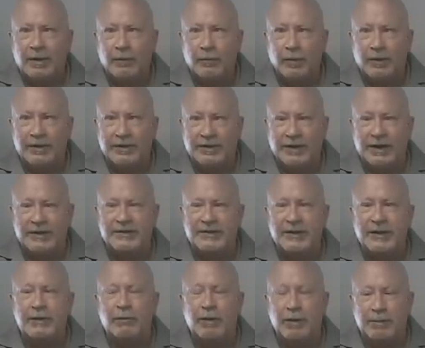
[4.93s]
with
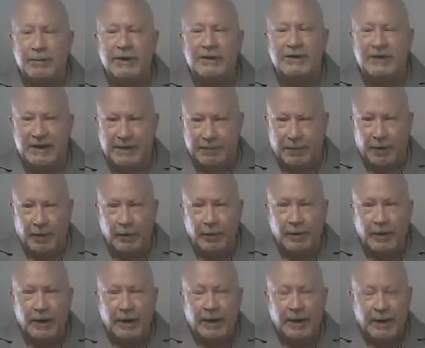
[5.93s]
Test Equipment Depot,